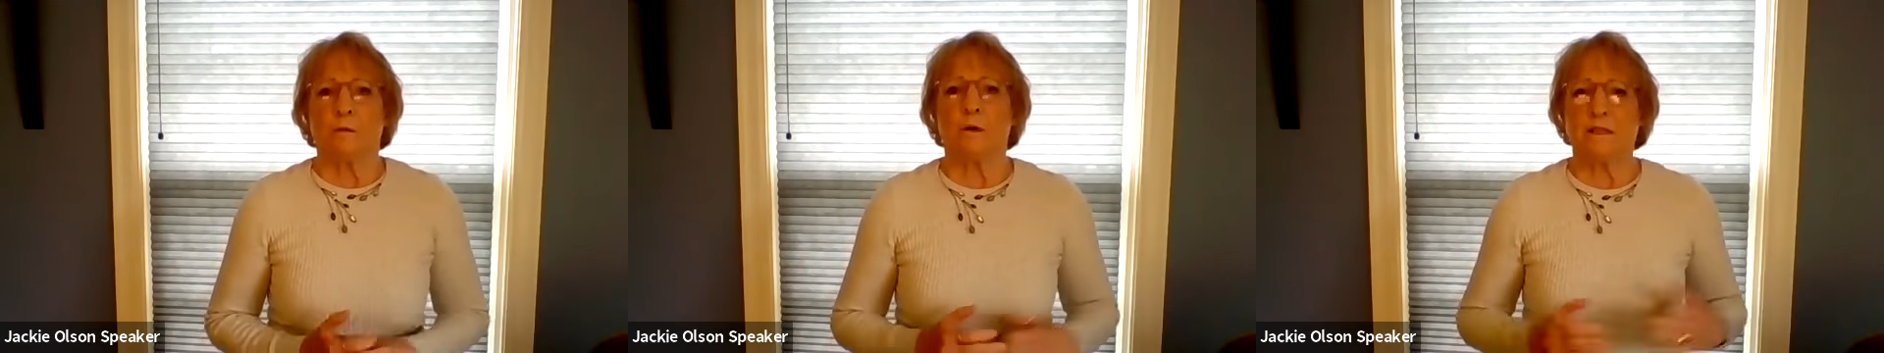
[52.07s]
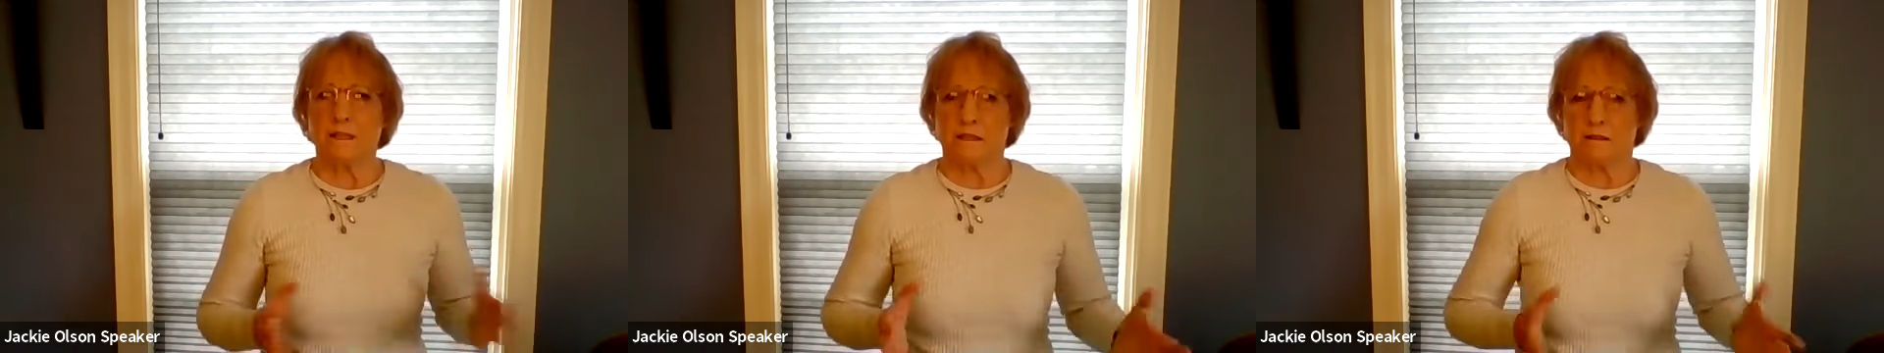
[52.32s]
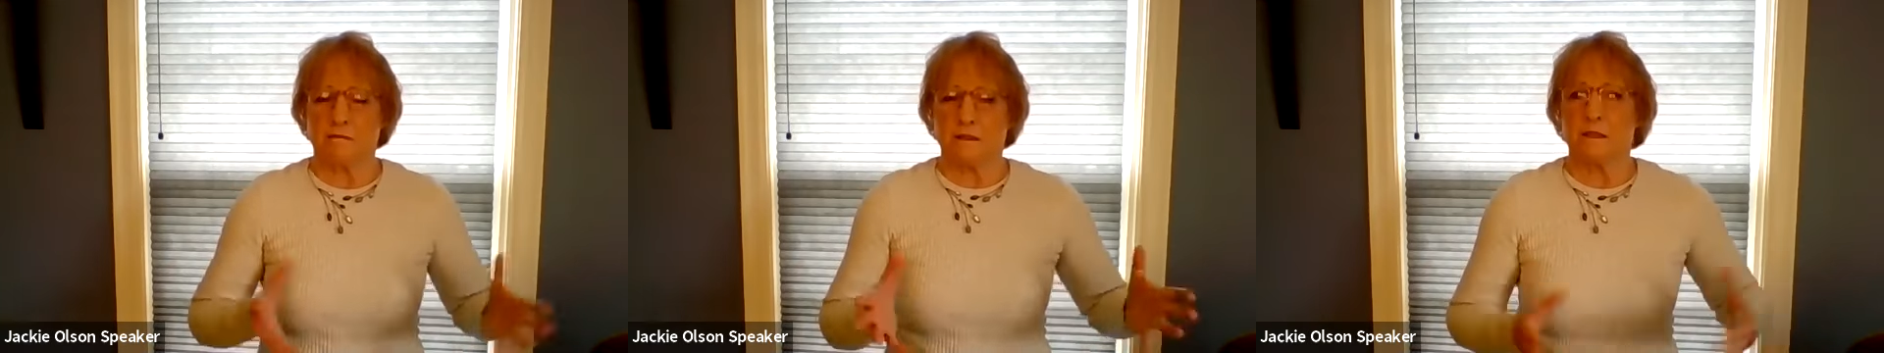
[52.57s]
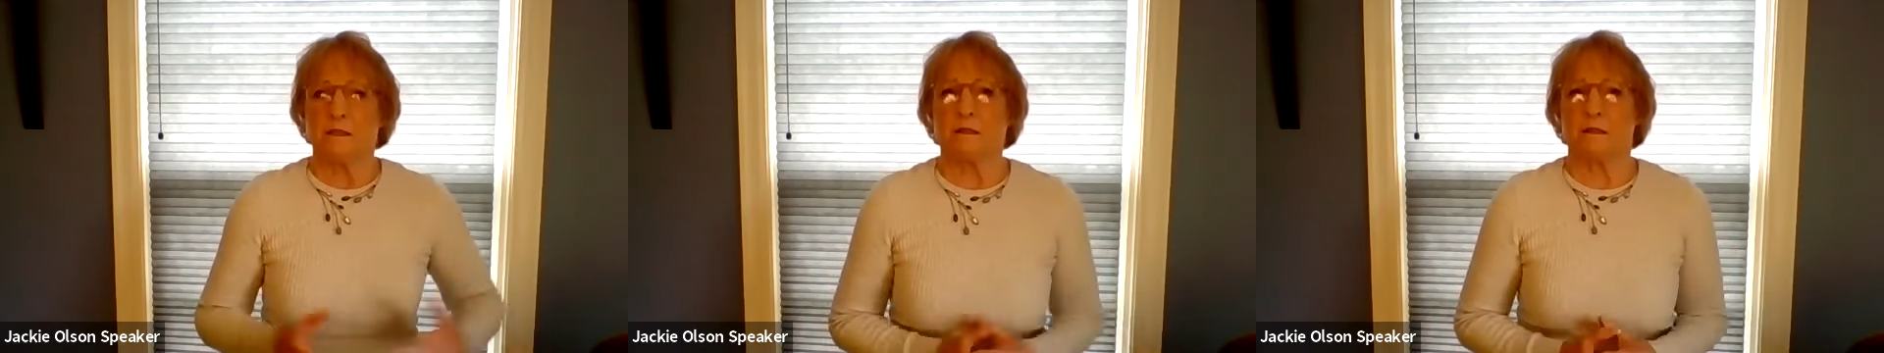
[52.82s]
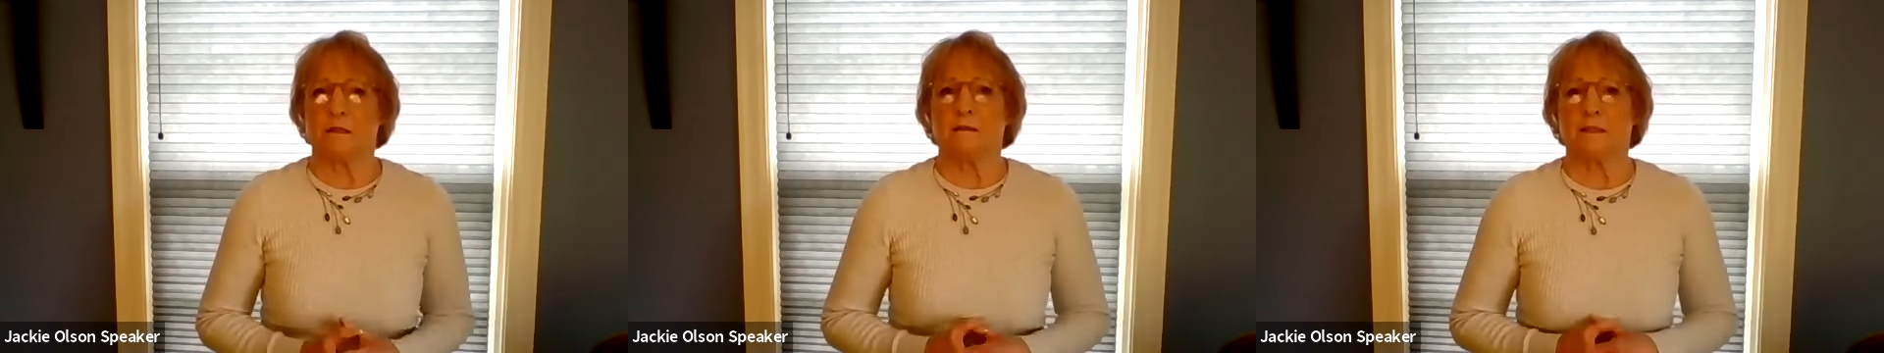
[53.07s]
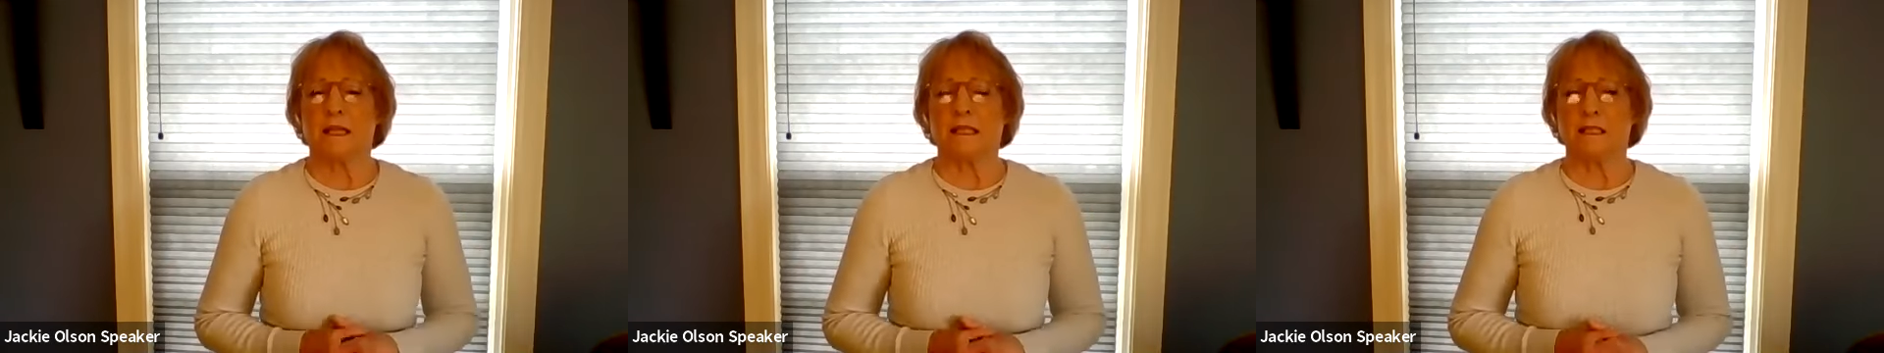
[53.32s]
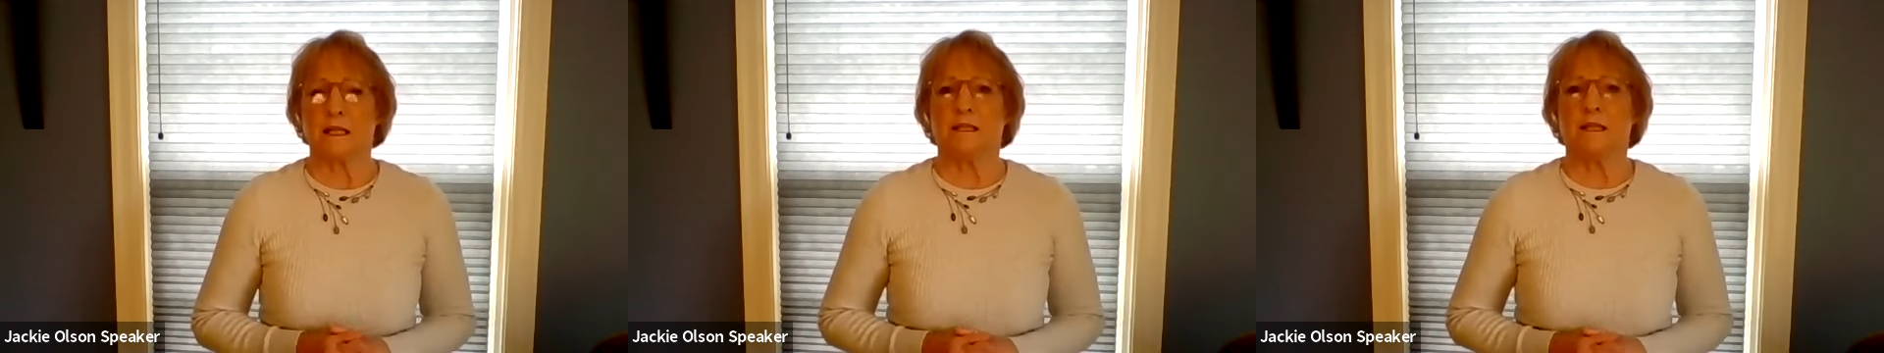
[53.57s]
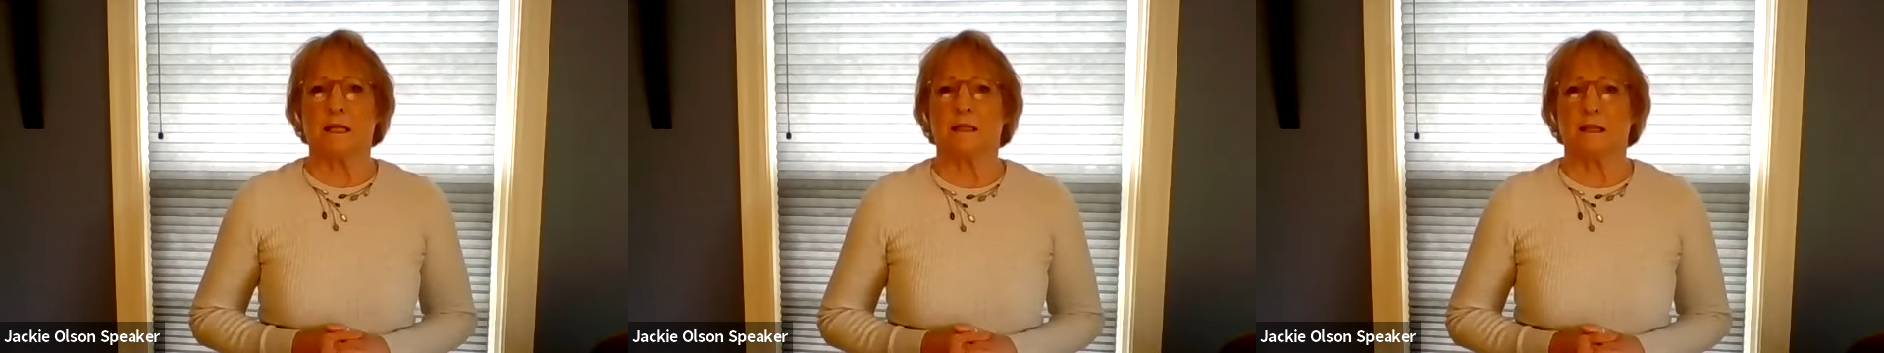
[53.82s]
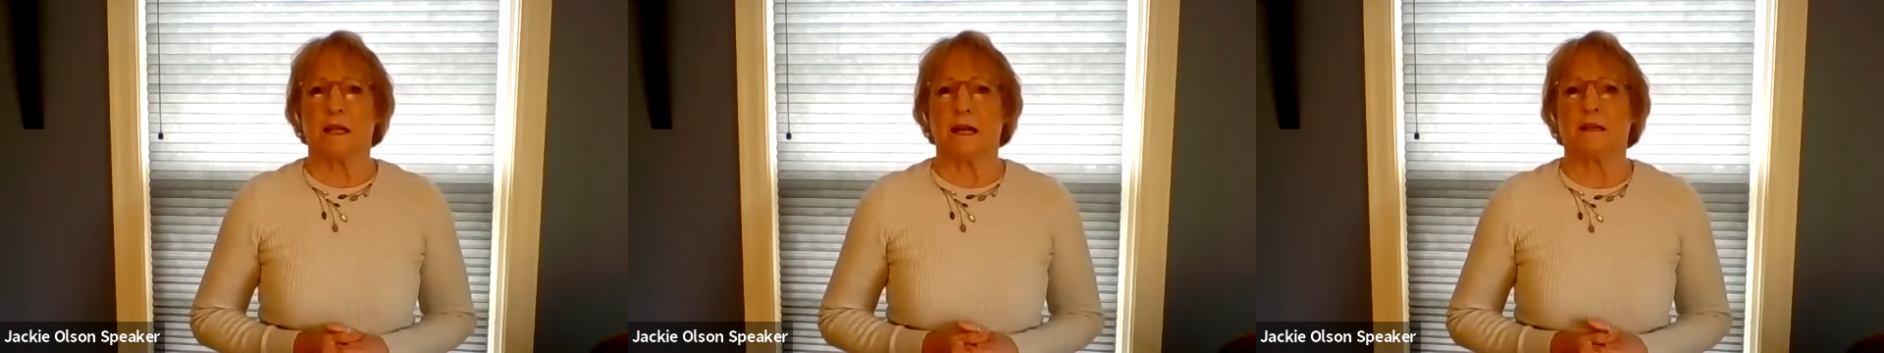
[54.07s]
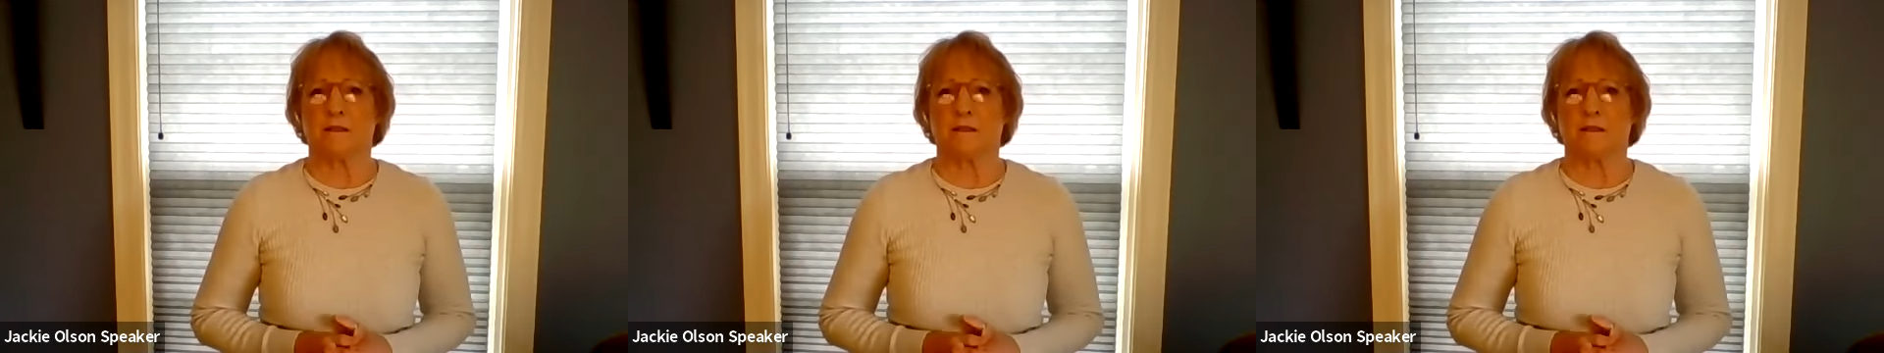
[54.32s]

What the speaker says: was designated